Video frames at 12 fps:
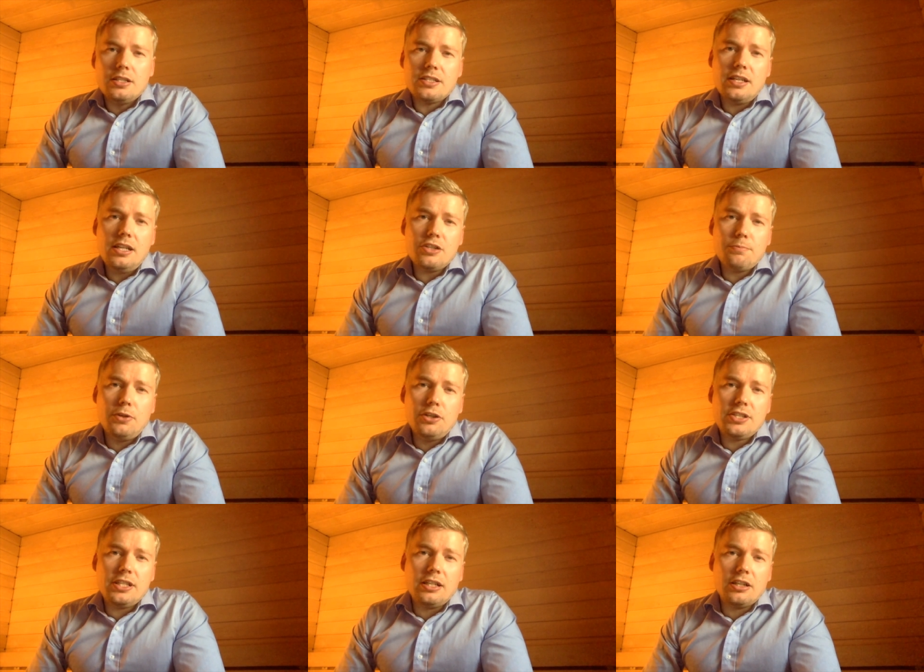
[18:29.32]
Science
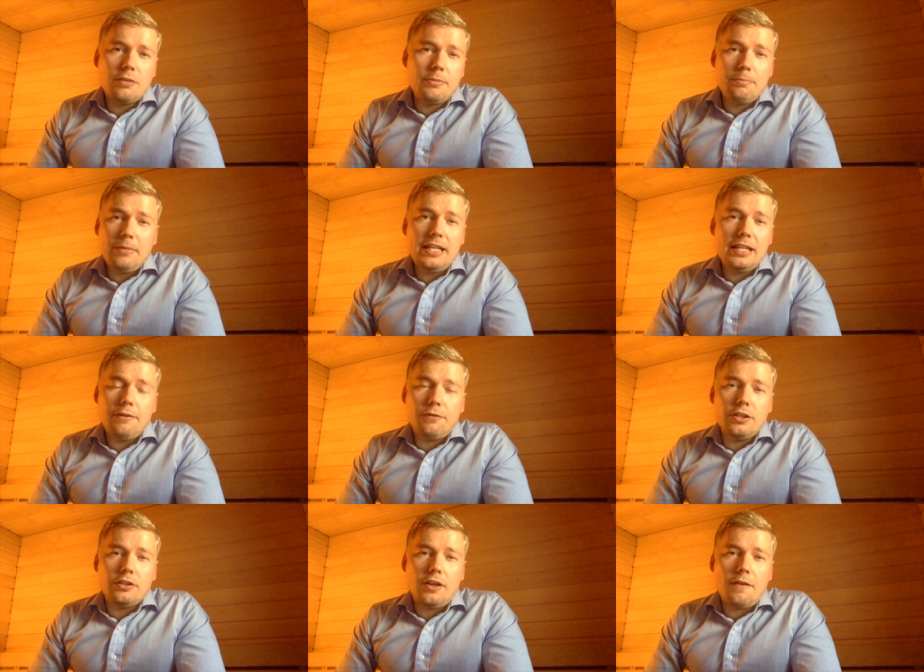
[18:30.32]
policy can come in many
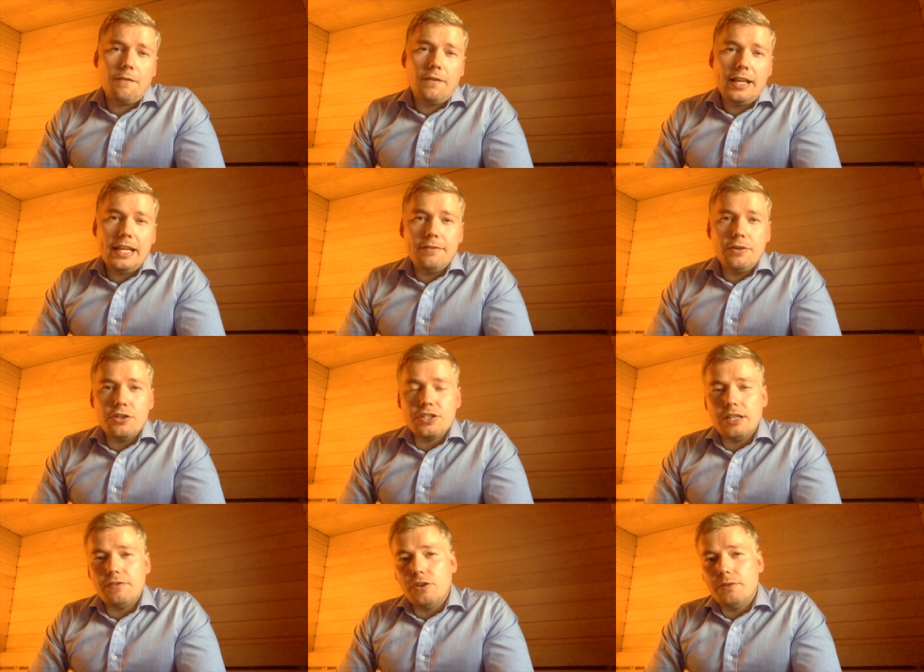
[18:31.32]
different
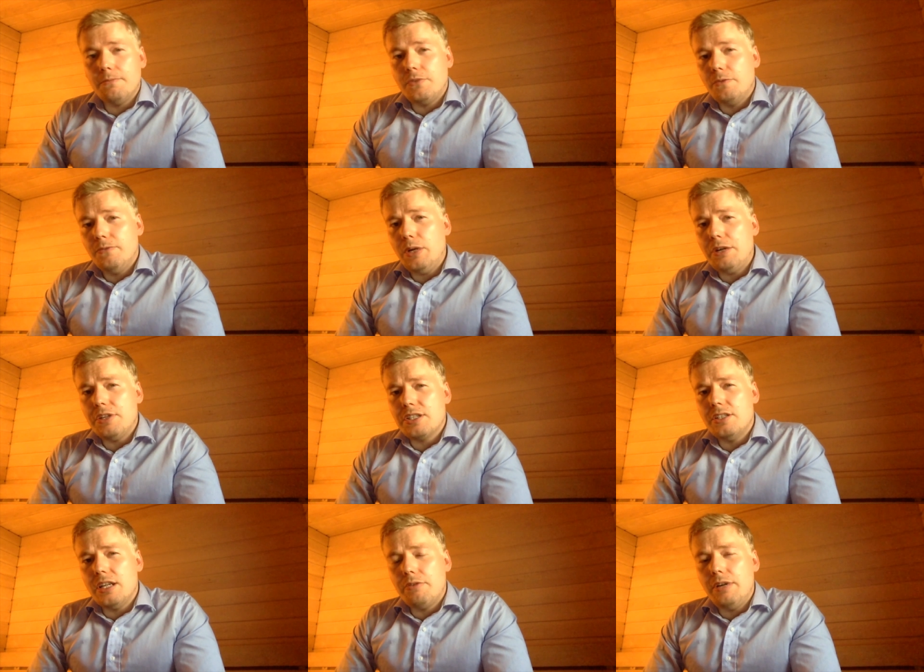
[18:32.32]
flavors and from, from
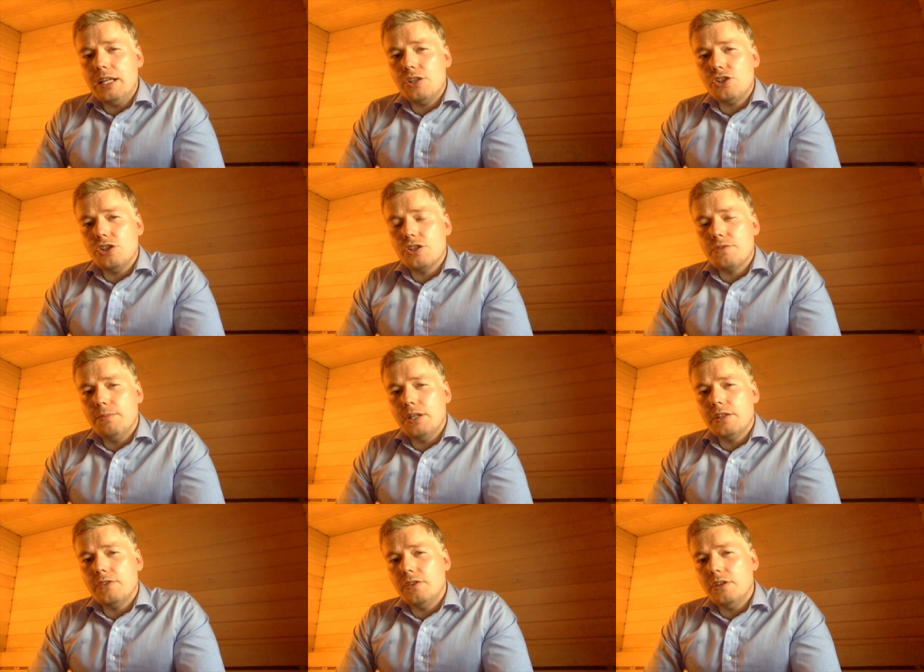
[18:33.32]
various directions,
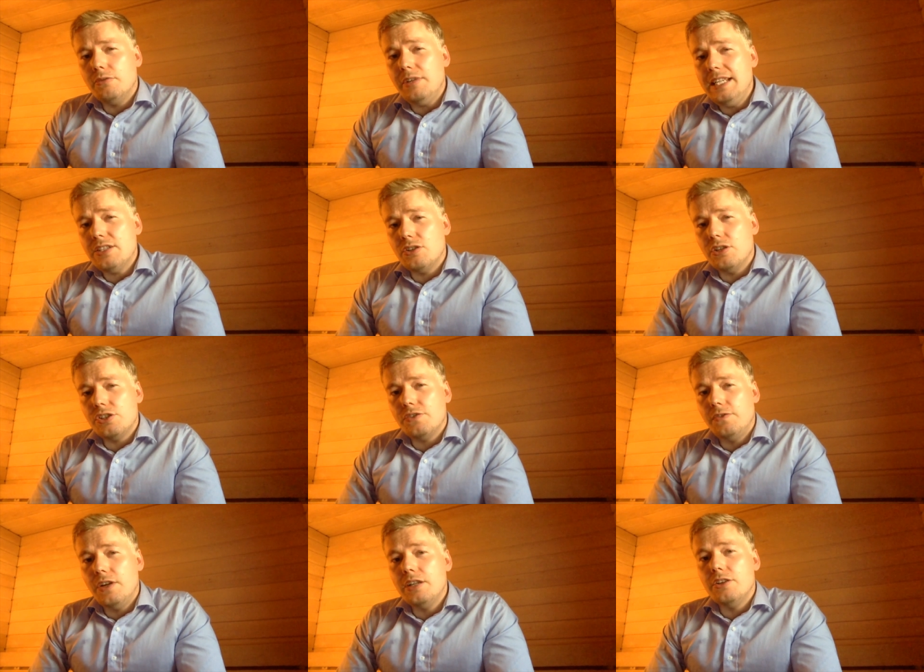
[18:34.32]
but uh,
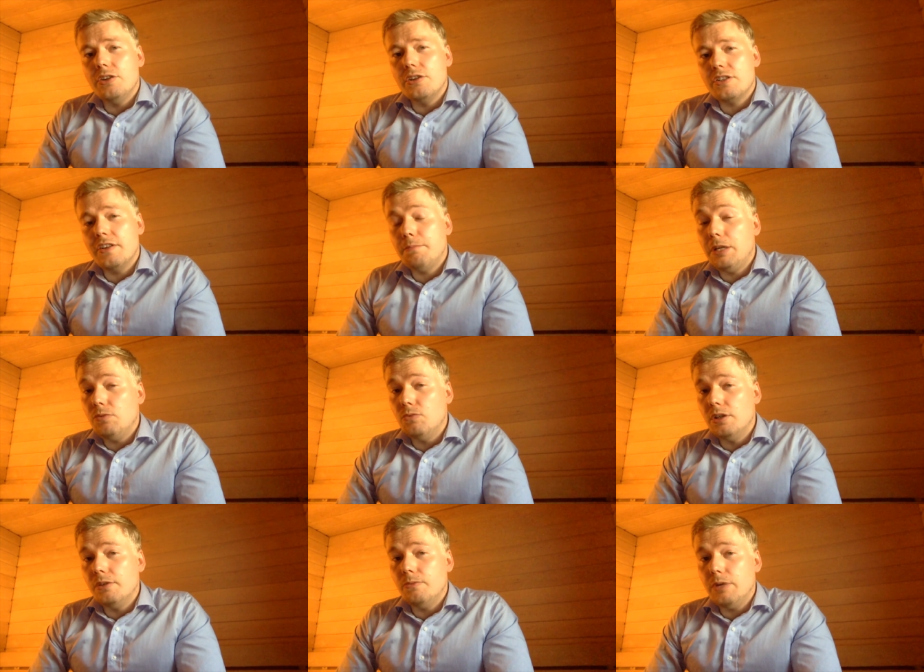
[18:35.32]
research funders have been
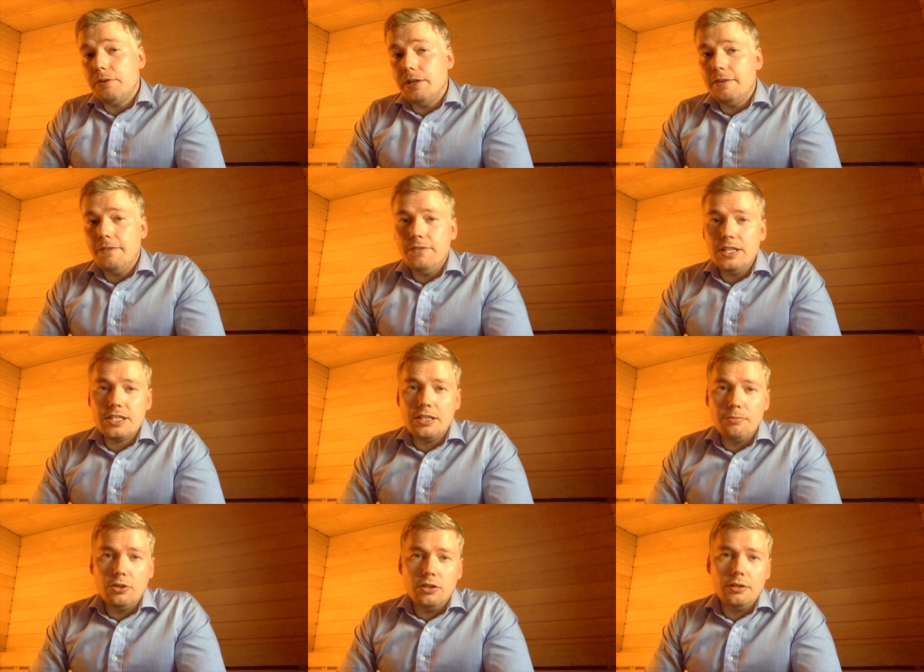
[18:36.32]
one very
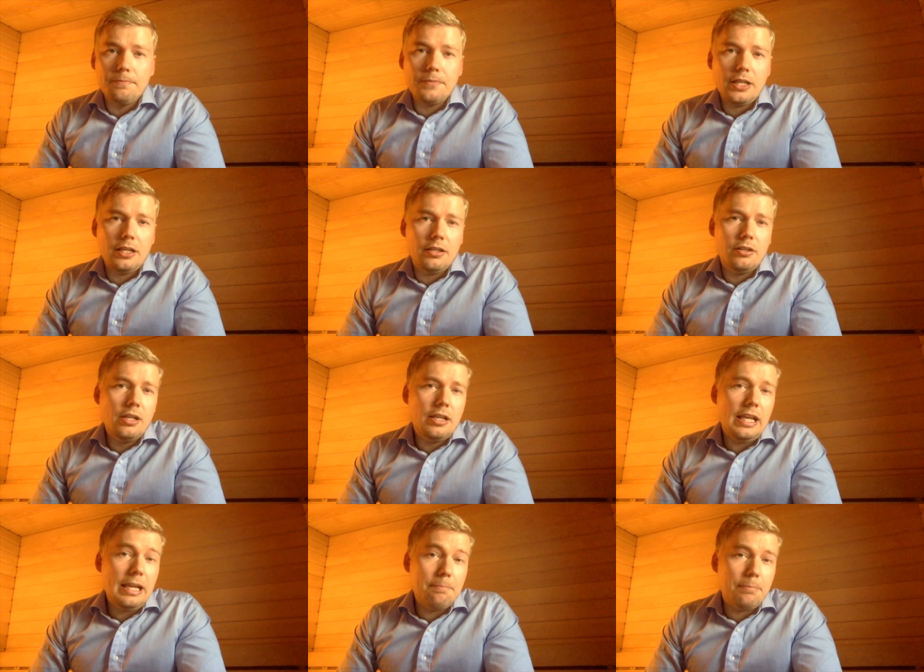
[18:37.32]
visible and
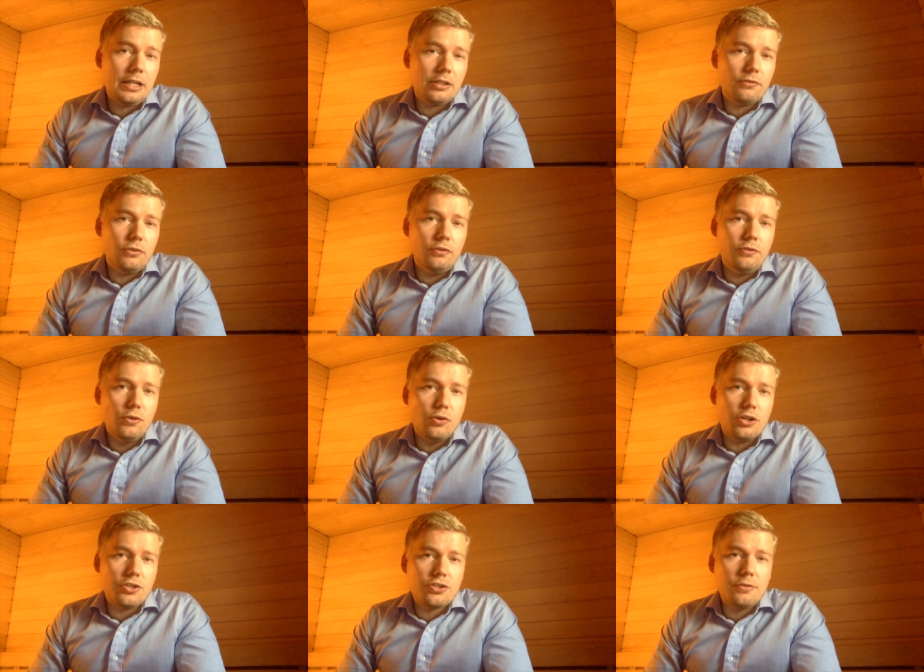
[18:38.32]
impactful
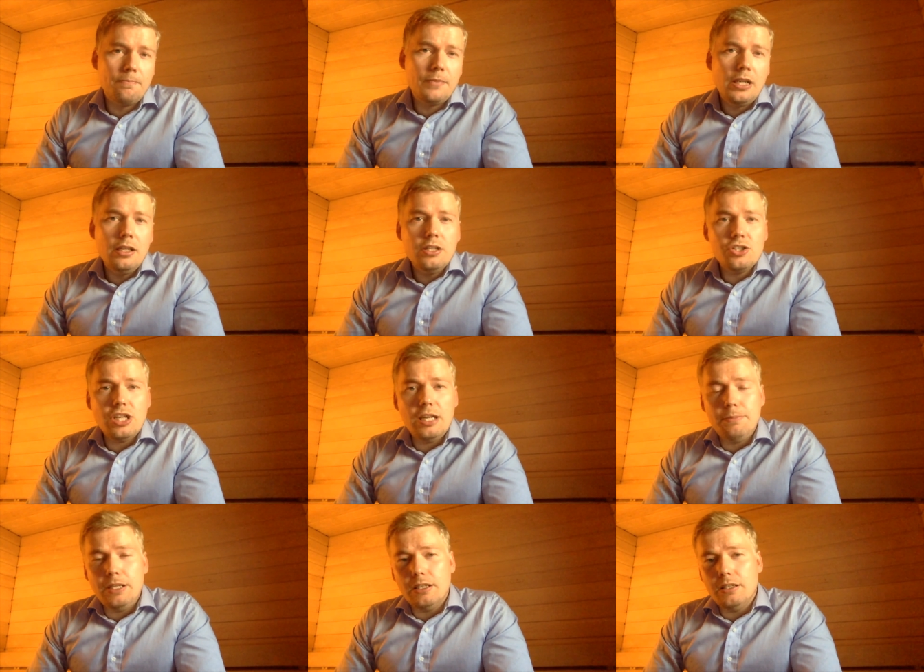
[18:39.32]
force,
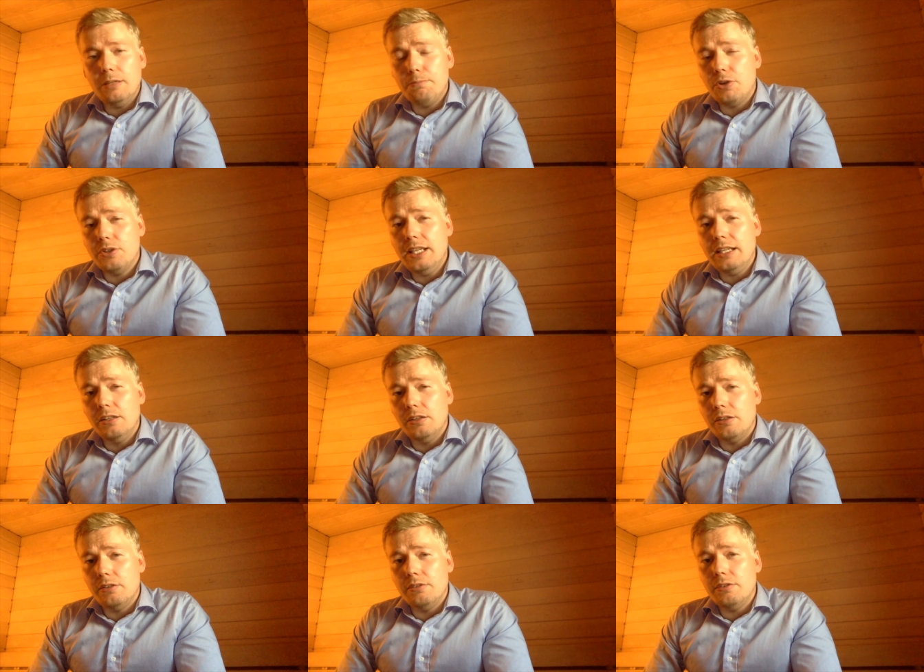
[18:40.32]
shaping in
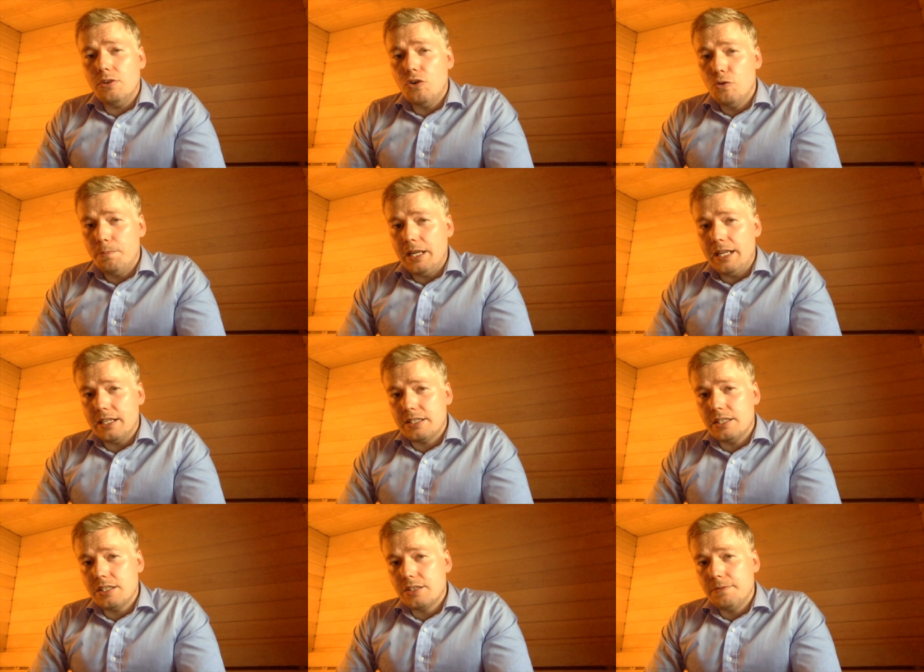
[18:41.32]
particular open
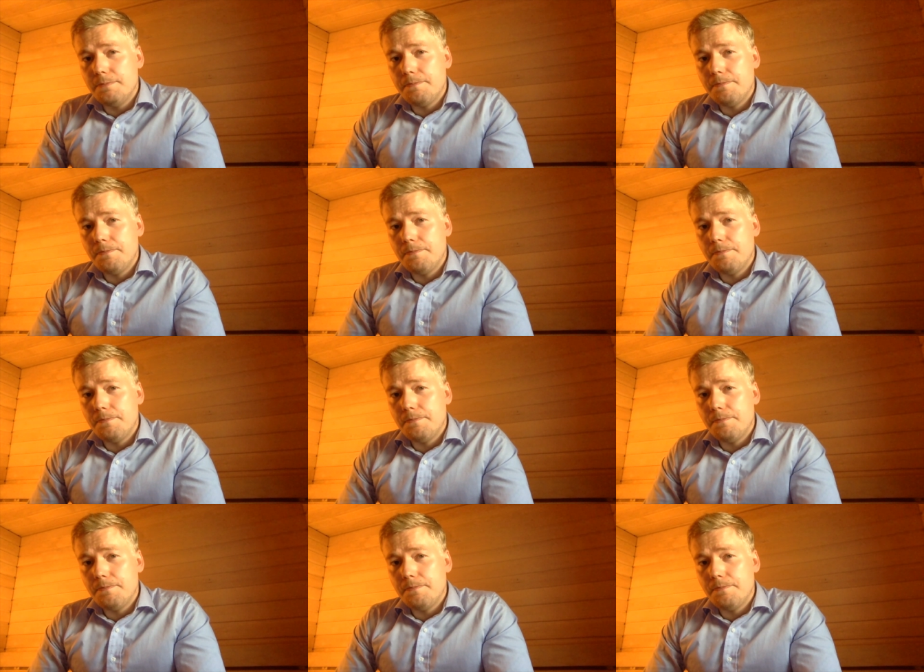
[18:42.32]
access.